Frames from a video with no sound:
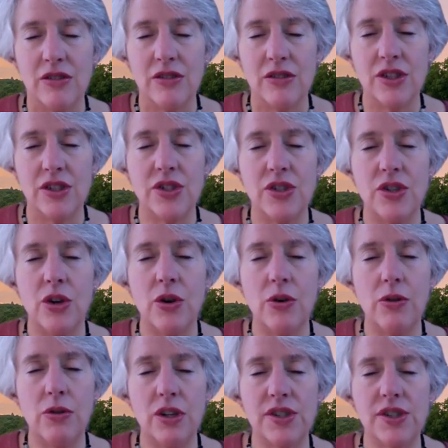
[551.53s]
just
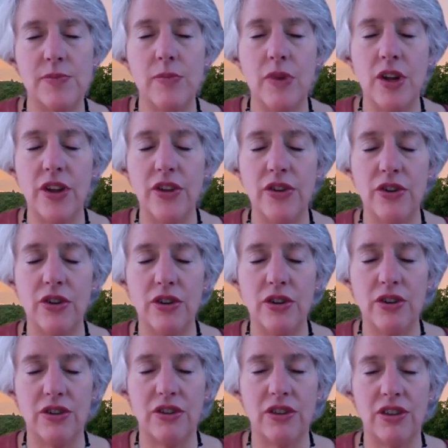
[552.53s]
notice Mother
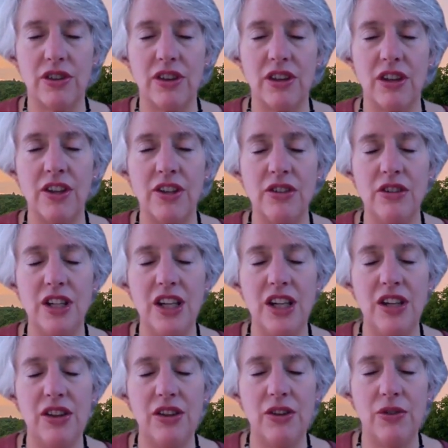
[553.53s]
Earth
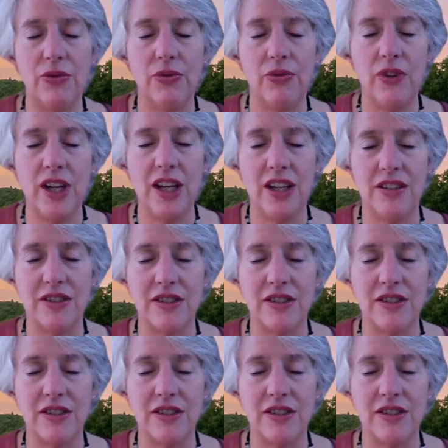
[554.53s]
underneath your feet.